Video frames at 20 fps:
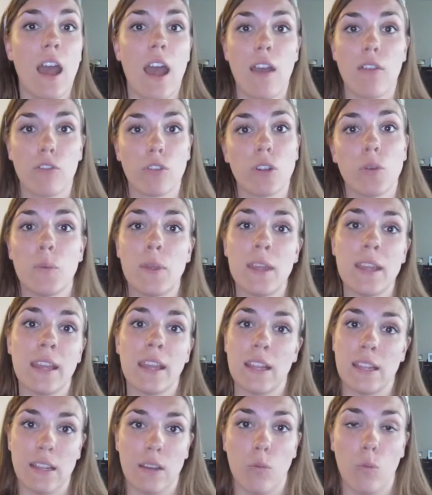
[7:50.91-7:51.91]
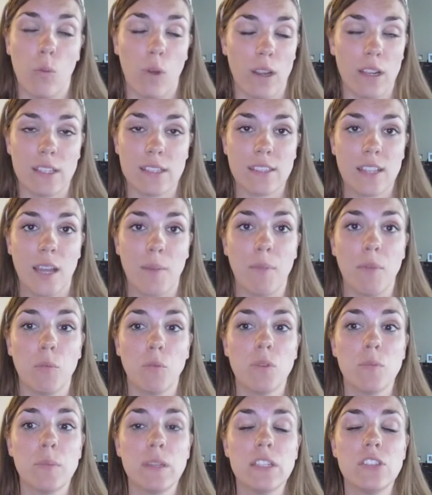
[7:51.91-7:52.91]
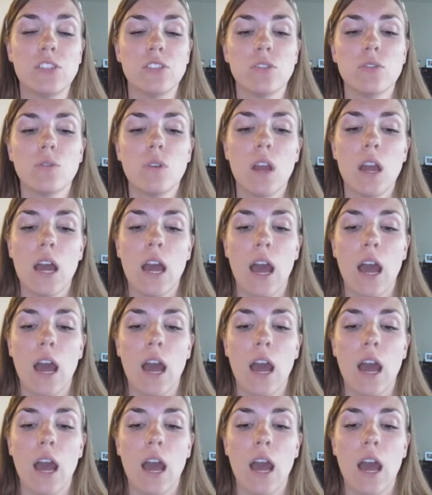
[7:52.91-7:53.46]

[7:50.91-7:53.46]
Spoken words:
Every week and one assignment would be due.